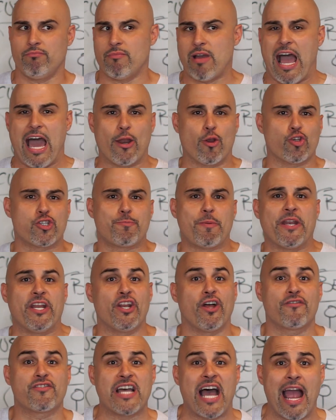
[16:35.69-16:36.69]
I don't spend
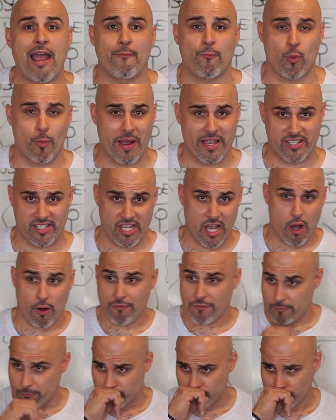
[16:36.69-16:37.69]
enough time with
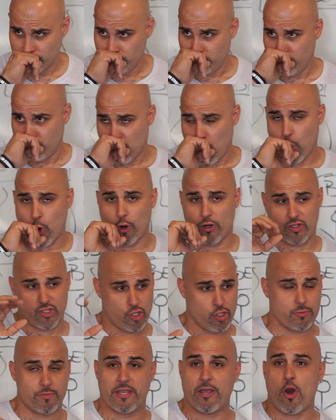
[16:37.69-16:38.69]
myself, or
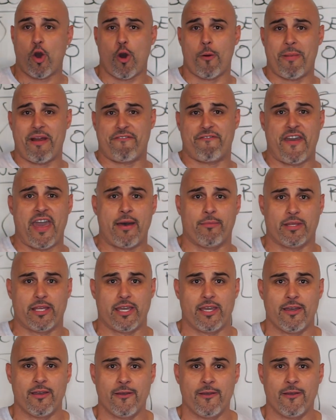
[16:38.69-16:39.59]
my family.